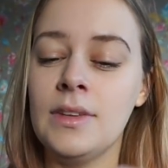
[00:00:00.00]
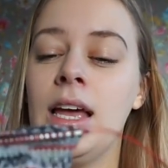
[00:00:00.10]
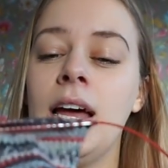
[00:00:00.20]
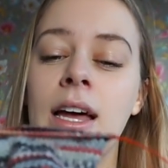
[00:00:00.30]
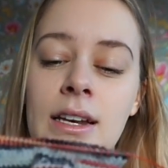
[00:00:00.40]

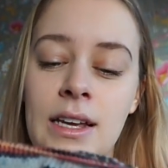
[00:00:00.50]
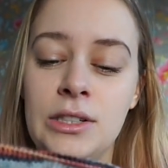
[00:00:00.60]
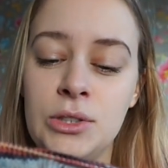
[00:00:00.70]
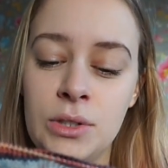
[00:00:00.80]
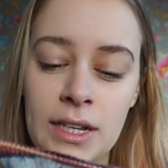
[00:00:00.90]
And I
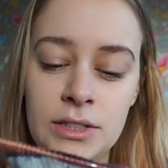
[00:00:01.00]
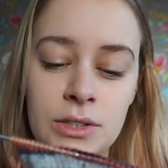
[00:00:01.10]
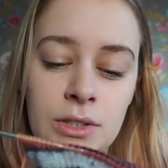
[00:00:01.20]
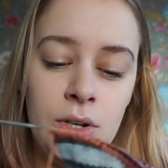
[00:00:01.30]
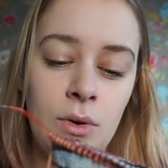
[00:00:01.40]
tried to
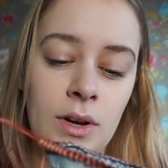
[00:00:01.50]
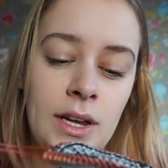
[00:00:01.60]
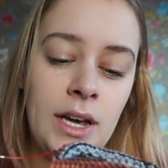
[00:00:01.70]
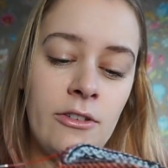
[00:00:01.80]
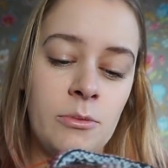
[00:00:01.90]
do an
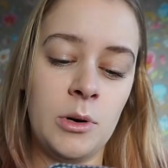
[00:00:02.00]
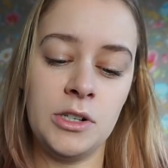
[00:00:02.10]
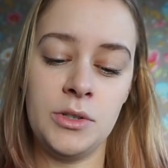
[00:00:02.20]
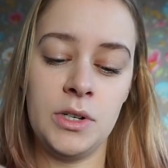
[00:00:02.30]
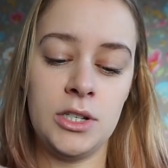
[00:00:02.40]
Eye of
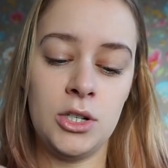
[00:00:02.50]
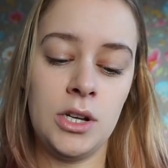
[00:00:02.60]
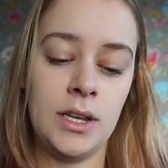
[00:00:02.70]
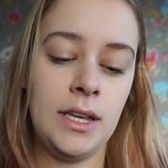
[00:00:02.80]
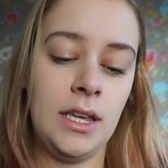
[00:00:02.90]

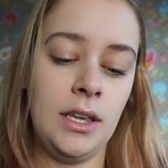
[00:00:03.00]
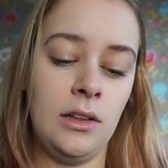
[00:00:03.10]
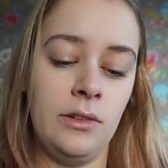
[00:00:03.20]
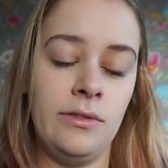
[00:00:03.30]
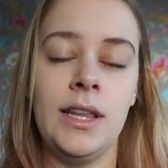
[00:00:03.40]
Partridge
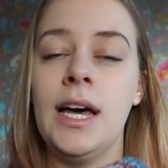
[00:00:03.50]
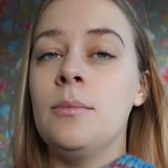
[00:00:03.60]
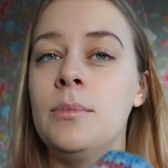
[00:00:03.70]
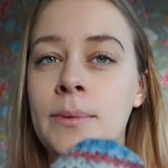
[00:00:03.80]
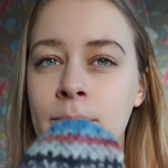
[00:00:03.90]
heel
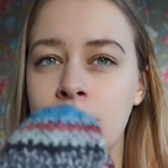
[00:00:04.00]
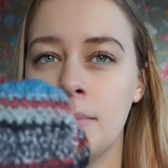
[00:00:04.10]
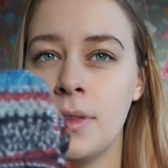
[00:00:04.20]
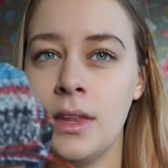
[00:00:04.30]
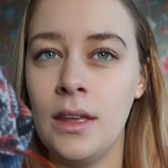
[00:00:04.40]
flap,
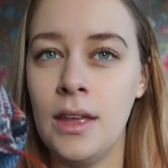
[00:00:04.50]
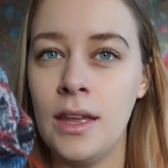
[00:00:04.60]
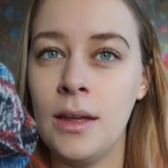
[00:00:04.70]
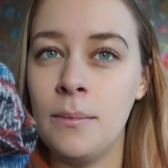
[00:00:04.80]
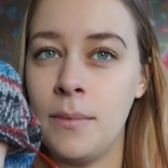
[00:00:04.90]

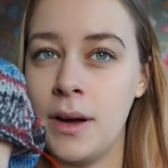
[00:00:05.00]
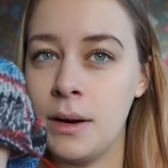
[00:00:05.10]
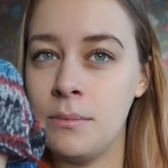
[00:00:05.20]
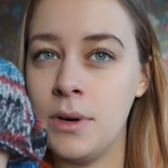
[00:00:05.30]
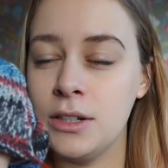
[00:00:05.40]
but
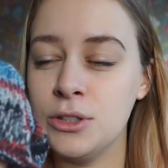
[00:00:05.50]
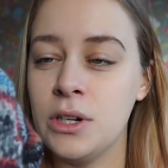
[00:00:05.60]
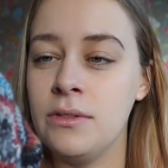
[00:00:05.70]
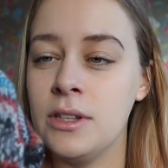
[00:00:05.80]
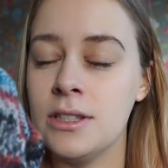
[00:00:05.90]
I'm not sure
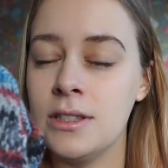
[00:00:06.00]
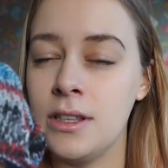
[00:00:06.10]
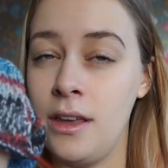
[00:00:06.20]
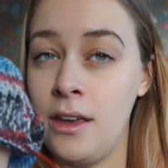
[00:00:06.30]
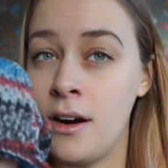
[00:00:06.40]
if it's
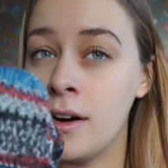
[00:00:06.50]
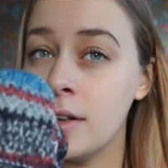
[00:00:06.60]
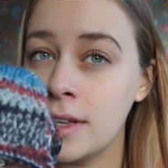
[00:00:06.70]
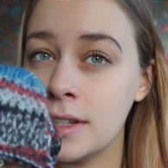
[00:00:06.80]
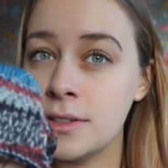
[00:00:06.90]
the
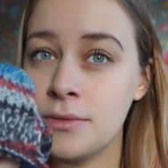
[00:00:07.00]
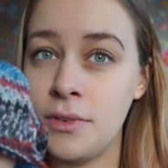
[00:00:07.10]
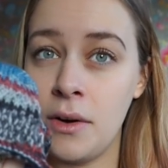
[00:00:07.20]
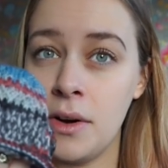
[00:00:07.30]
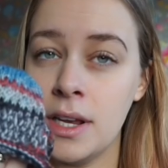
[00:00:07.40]
yarn that's
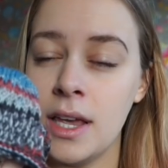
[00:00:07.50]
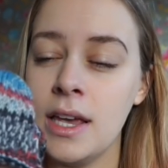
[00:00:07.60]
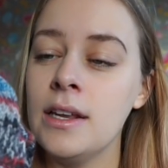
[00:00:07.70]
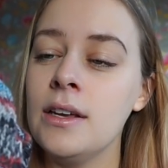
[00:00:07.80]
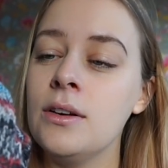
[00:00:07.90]

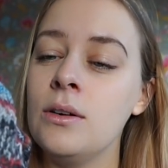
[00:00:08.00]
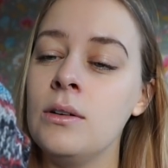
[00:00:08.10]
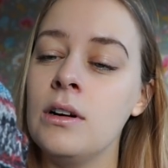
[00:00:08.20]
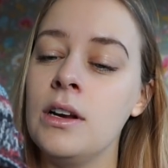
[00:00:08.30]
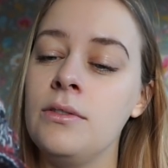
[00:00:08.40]
variegated
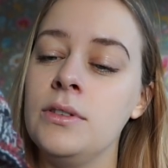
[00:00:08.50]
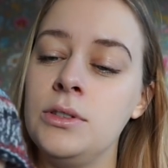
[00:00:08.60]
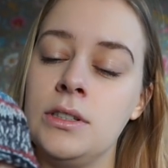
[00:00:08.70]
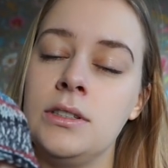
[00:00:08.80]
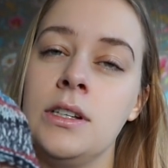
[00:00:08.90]
or if it
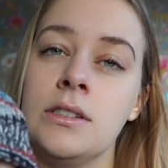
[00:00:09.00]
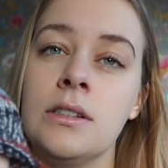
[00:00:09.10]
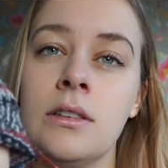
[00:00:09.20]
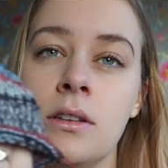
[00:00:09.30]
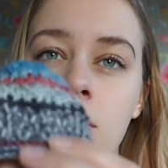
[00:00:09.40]
just
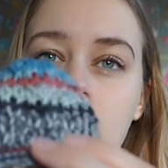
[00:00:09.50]
doesn't look